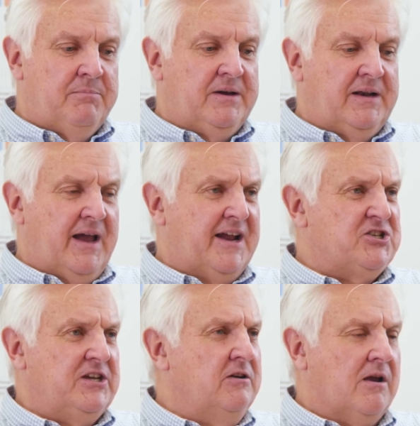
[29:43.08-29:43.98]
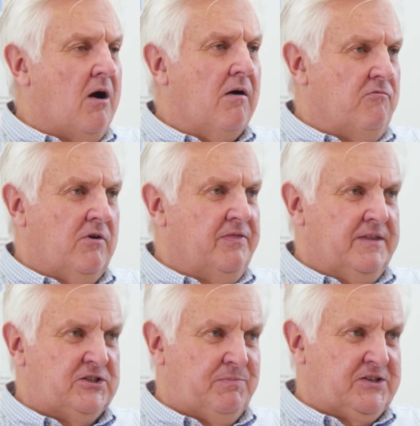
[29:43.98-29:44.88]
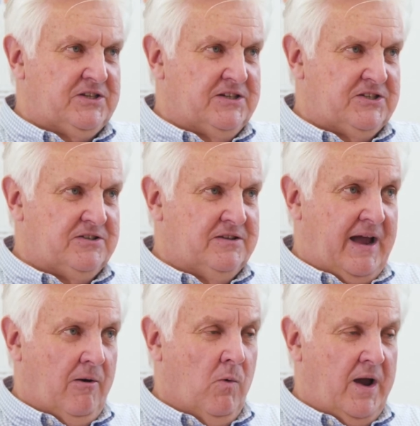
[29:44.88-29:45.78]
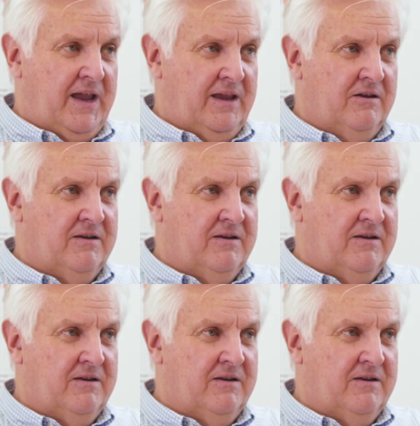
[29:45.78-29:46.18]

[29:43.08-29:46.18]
But actually you can't run this business that way.